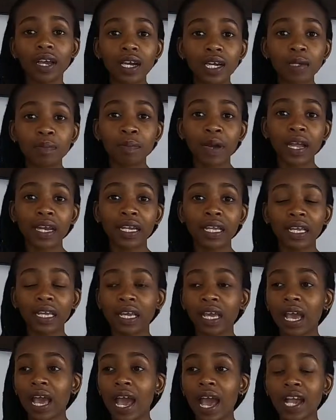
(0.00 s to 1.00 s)
earn
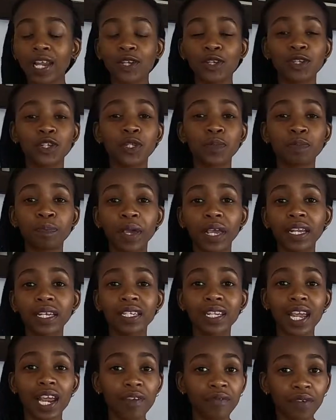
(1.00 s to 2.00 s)
money and you
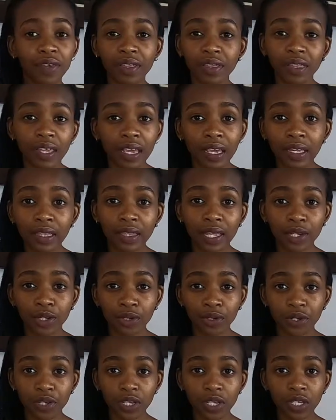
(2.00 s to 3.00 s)
spend everything
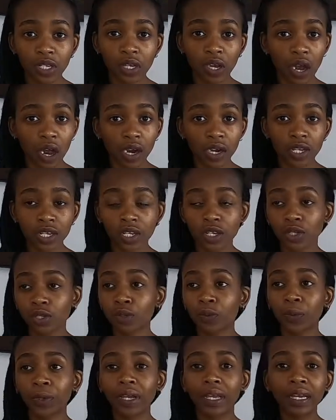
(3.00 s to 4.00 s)
that you just got,
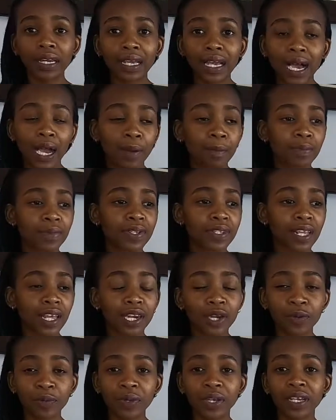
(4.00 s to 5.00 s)
your income,
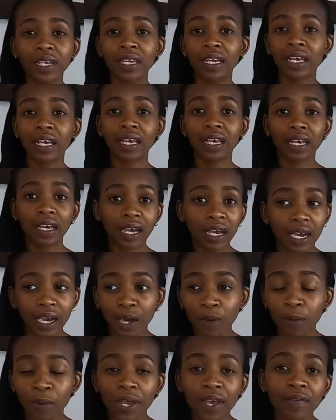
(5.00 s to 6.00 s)
salary,
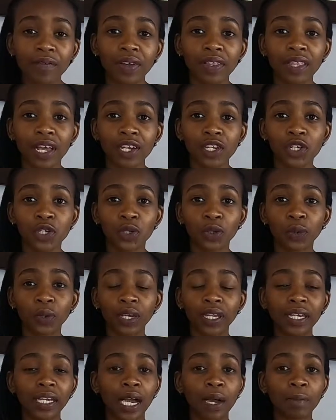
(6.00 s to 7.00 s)
wherever that
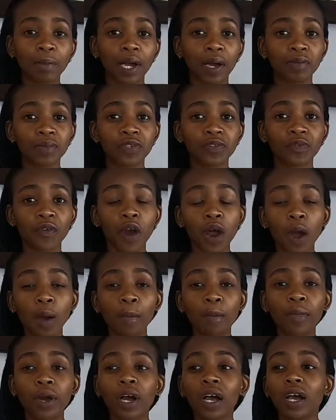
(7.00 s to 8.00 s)
your income comes
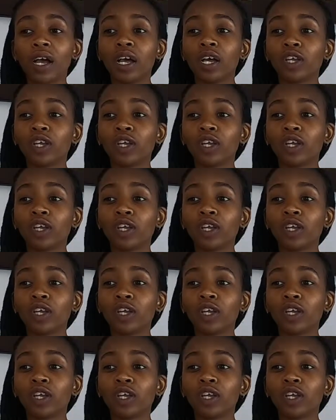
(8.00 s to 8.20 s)
from,